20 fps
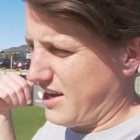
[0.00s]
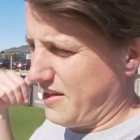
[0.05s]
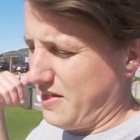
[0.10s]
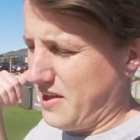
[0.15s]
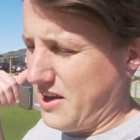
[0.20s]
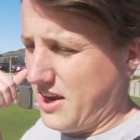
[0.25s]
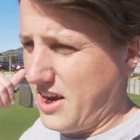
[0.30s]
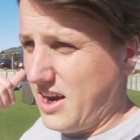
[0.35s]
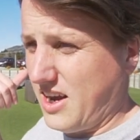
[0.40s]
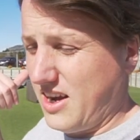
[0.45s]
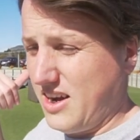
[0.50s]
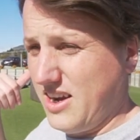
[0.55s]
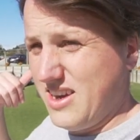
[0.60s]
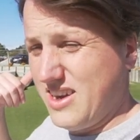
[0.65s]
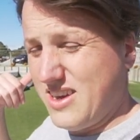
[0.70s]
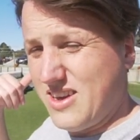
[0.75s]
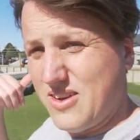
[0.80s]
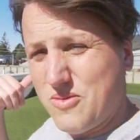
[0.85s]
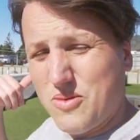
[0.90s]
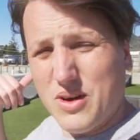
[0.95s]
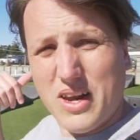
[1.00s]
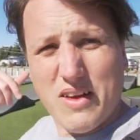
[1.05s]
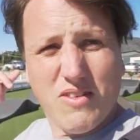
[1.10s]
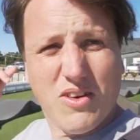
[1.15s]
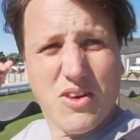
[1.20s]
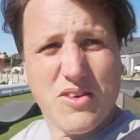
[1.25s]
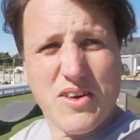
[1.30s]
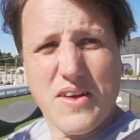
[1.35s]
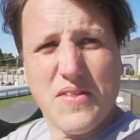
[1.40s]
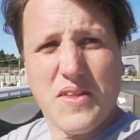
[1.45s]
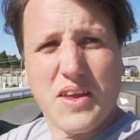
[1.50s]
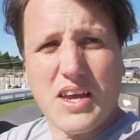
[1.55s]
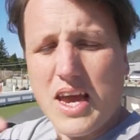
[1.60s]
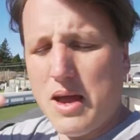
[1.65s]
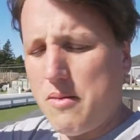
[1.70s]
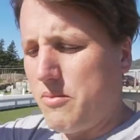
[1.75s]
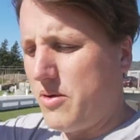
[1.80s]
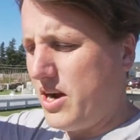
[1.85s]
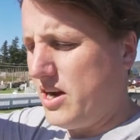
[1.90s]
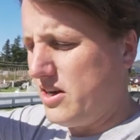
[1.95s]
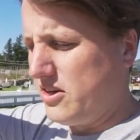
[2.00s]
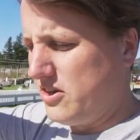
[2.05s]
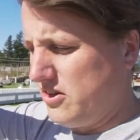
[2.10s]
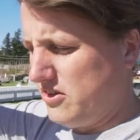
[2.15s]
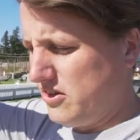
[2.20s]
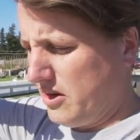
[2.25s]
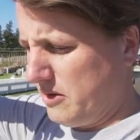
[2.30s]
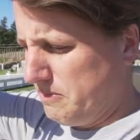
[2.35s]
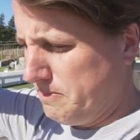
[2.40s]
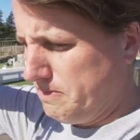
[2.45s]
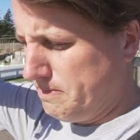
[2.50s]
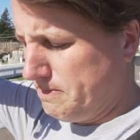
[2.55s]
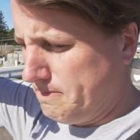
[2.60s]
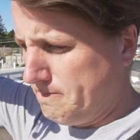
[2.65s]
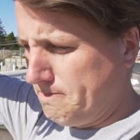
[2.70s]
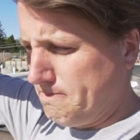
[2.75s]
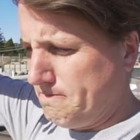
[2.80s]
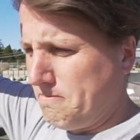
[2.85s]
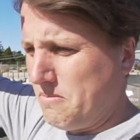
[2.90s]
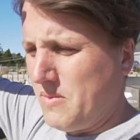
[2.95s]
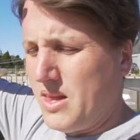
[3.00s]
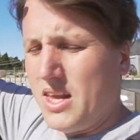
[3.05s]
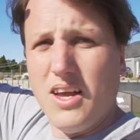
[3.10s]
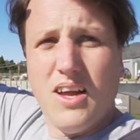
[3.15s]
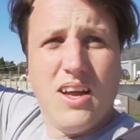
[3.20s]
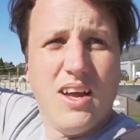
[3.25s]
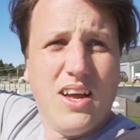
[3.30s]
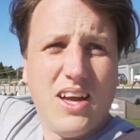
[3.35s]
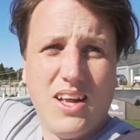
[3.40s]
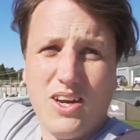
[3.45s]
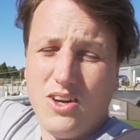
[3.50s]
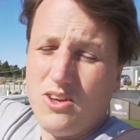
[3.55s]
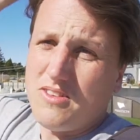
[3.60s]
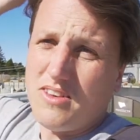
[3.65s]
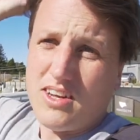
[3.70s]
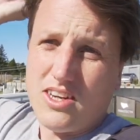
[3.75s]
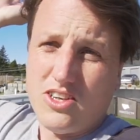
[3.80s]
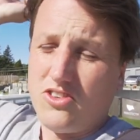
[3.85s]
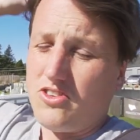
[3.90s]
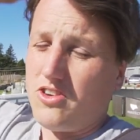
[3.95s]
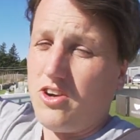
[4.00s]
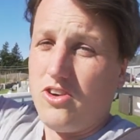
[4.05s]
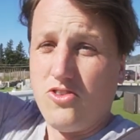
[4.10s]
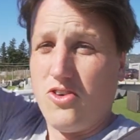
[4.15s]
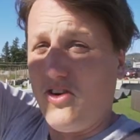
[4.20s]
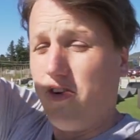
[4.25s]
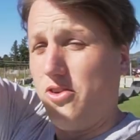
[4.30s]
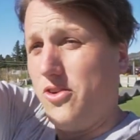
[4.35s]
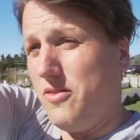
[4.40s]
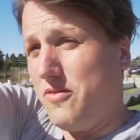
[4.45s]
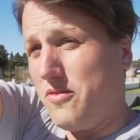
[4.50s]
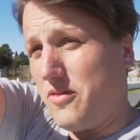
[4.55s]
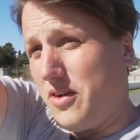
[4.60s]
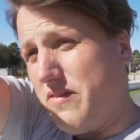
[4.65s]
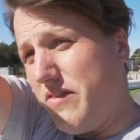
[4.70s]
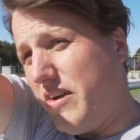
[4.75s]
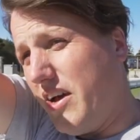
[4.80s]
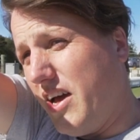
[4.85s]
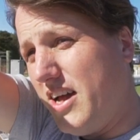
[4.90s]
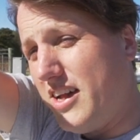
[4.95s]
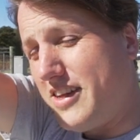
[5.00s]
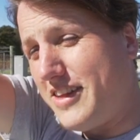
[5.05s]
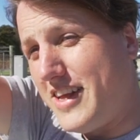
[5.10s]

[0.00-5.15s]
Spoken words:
and then we'll have a look around the campground because it looks like it just goes on and on forever.